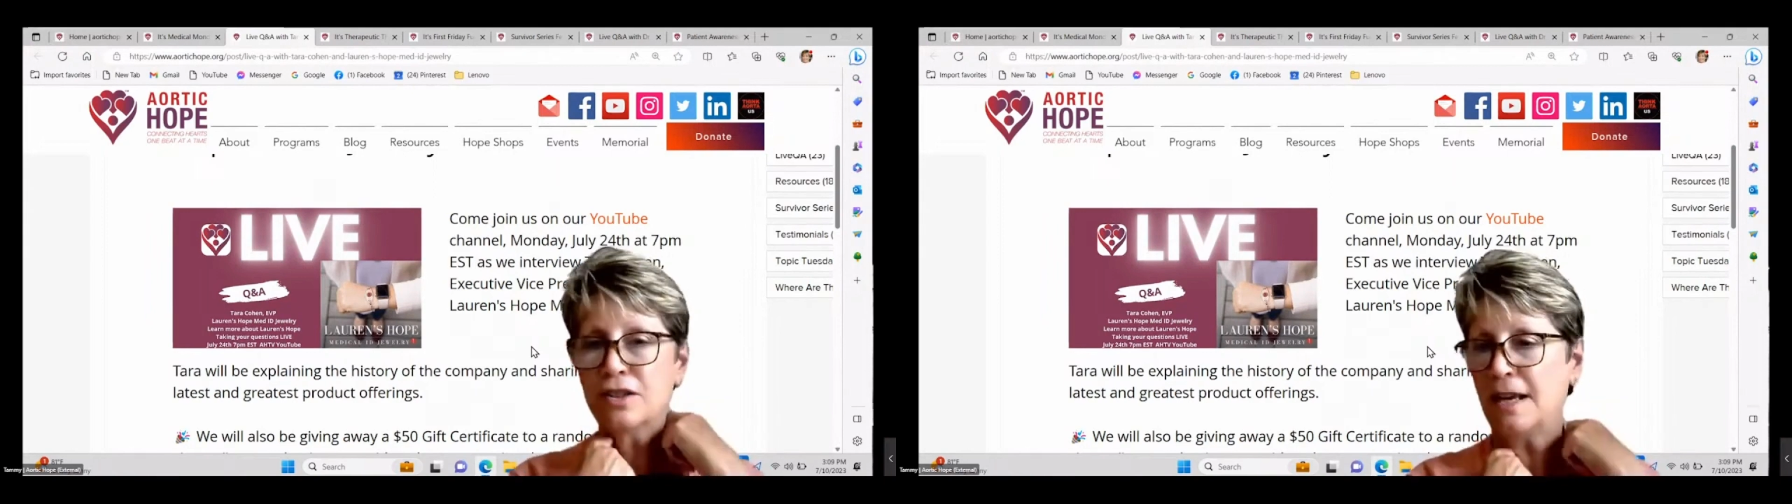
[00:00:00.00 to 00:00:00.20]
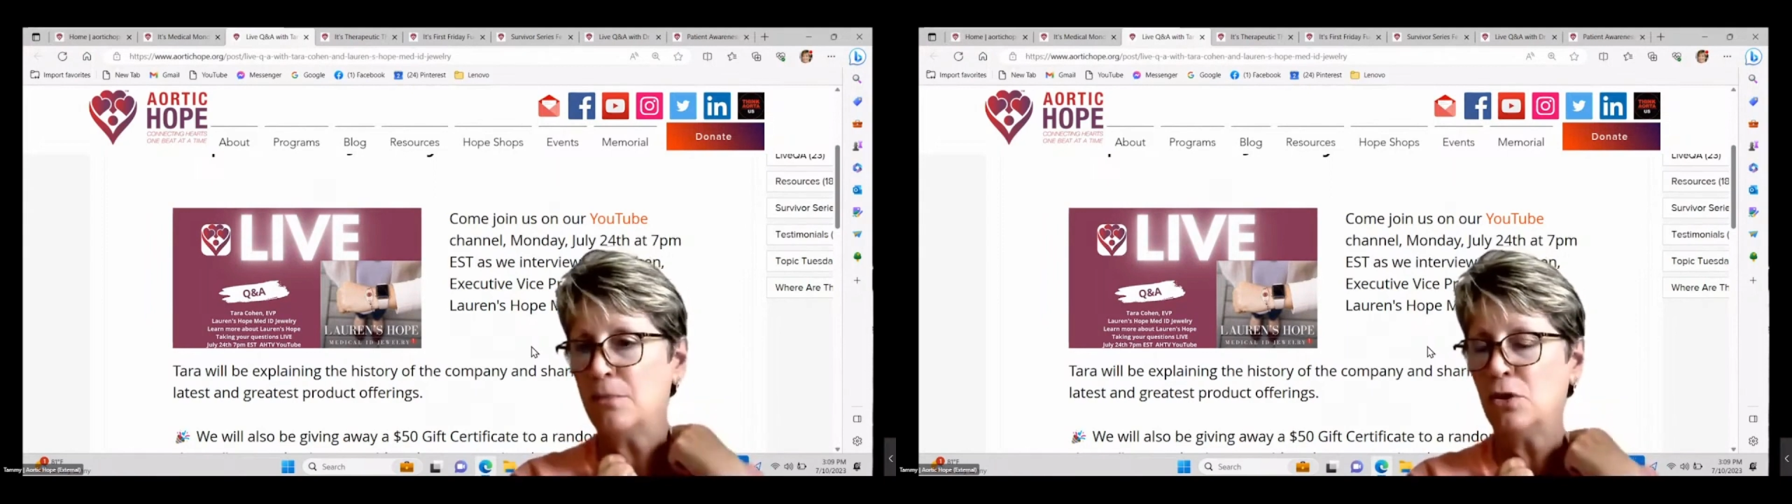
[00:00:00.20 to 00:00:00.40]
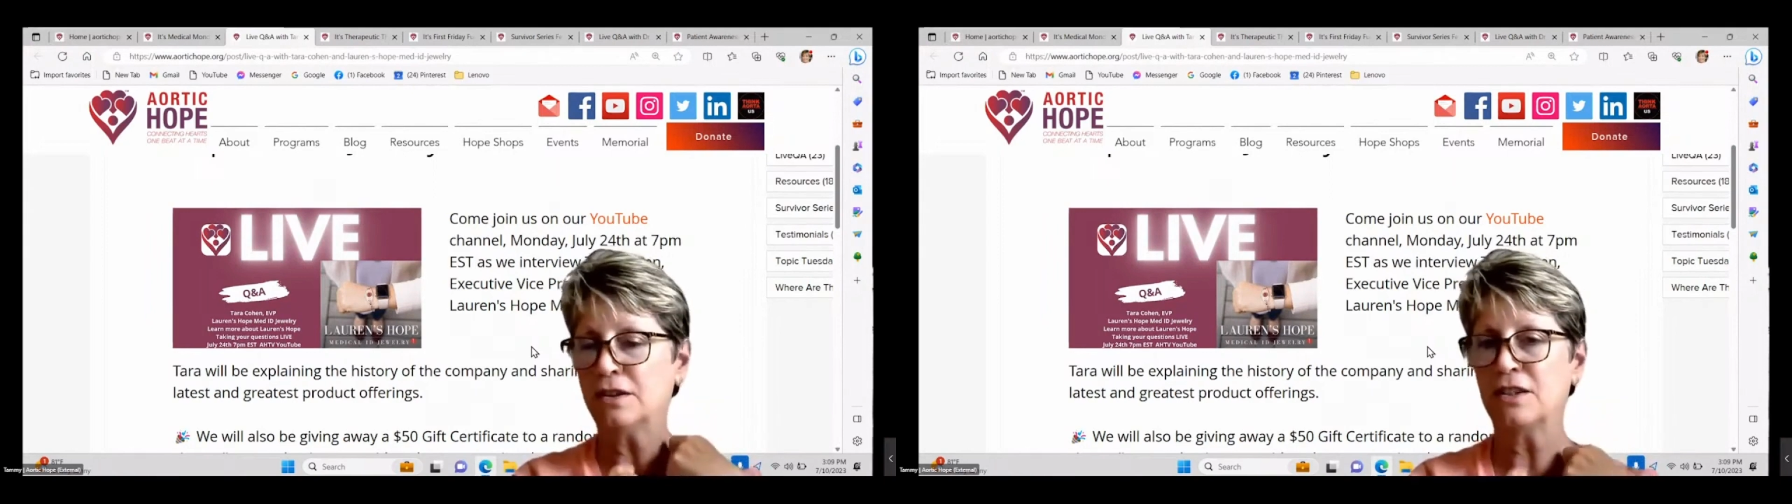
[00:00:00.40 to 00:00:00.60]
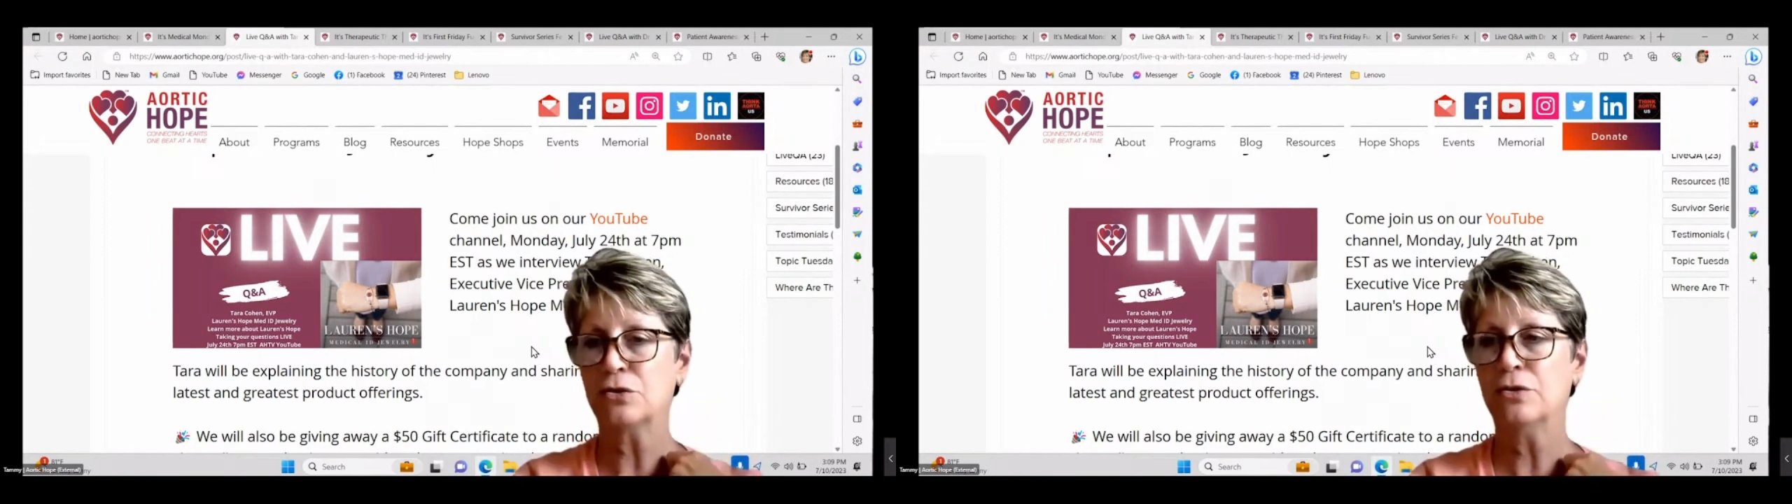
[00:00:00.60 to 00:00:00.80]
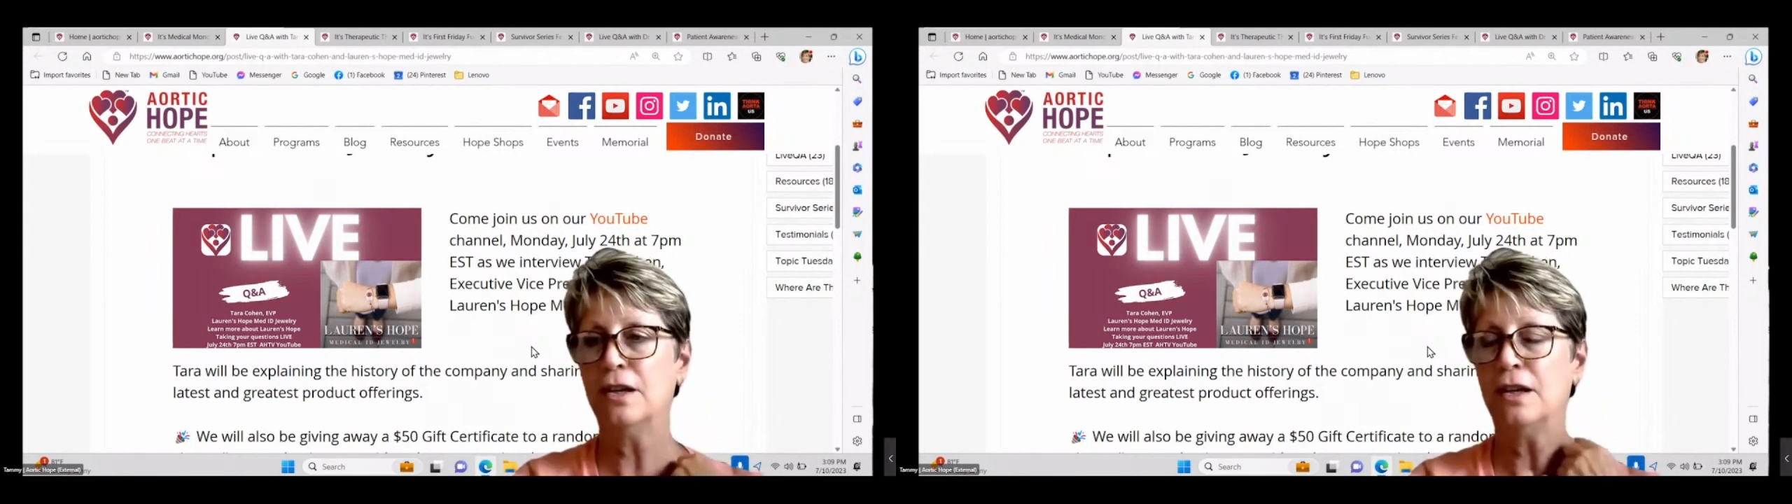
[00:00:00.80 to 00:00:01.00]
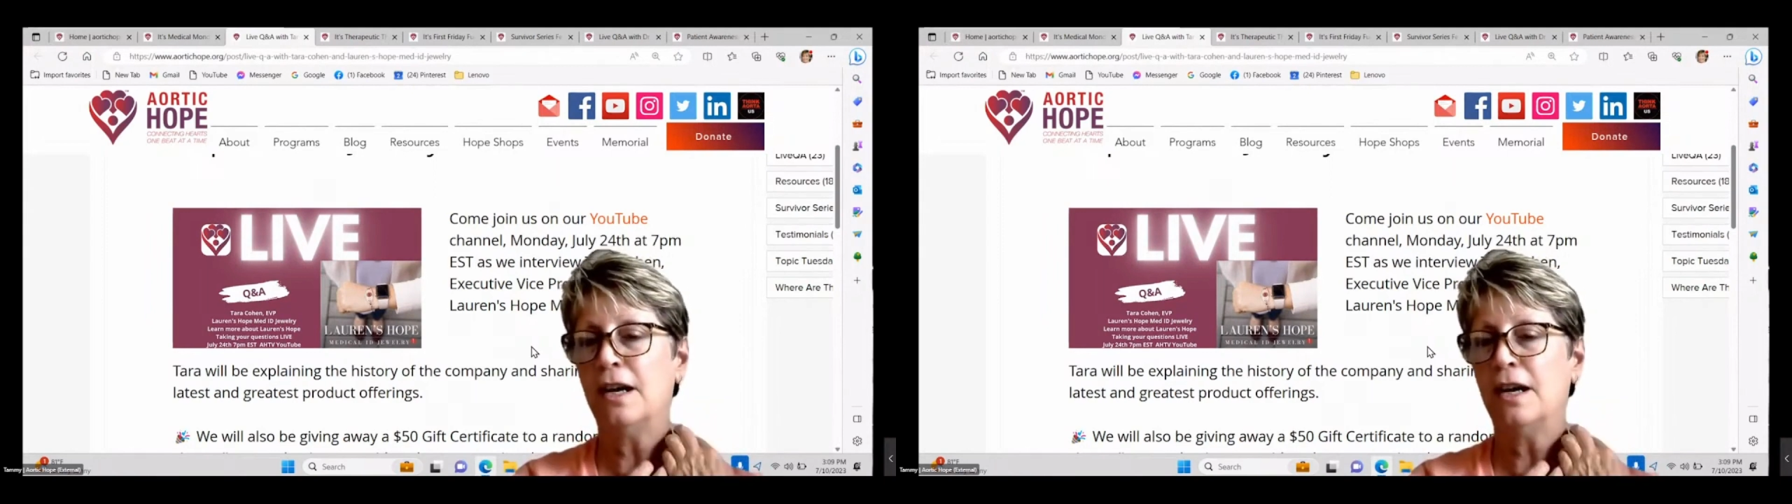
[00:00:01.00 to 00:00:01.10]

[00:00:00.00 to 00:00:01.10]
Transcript: same hook that's on a